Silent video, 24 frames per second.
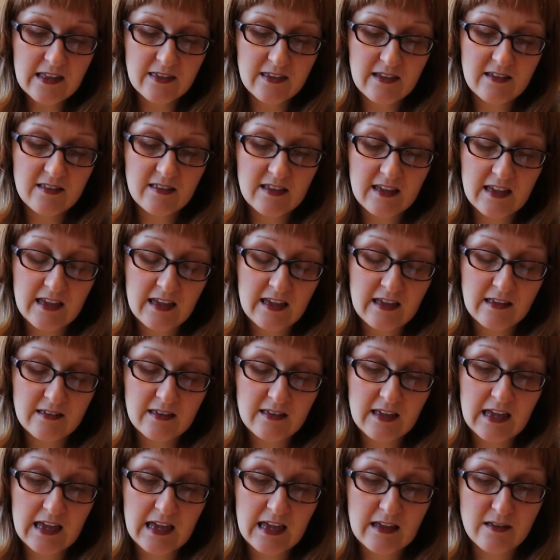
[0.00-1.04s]
This
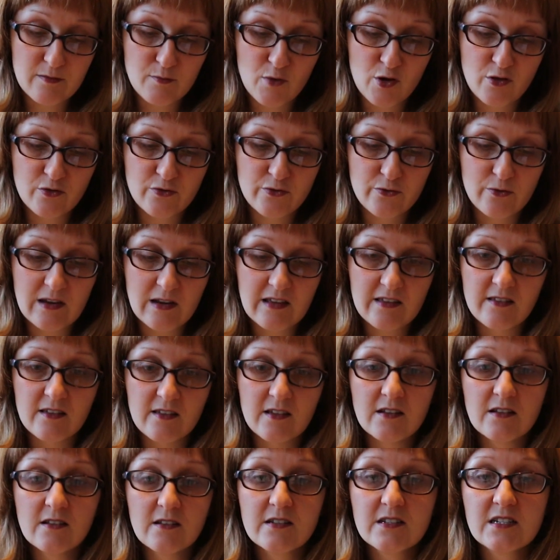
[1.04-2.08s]
is his most
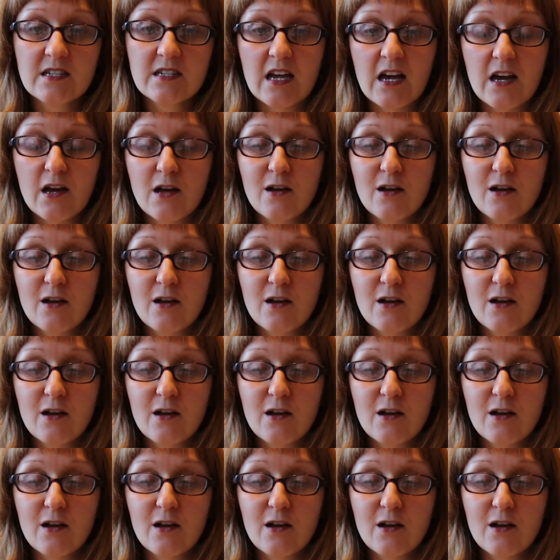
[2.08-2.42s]
recent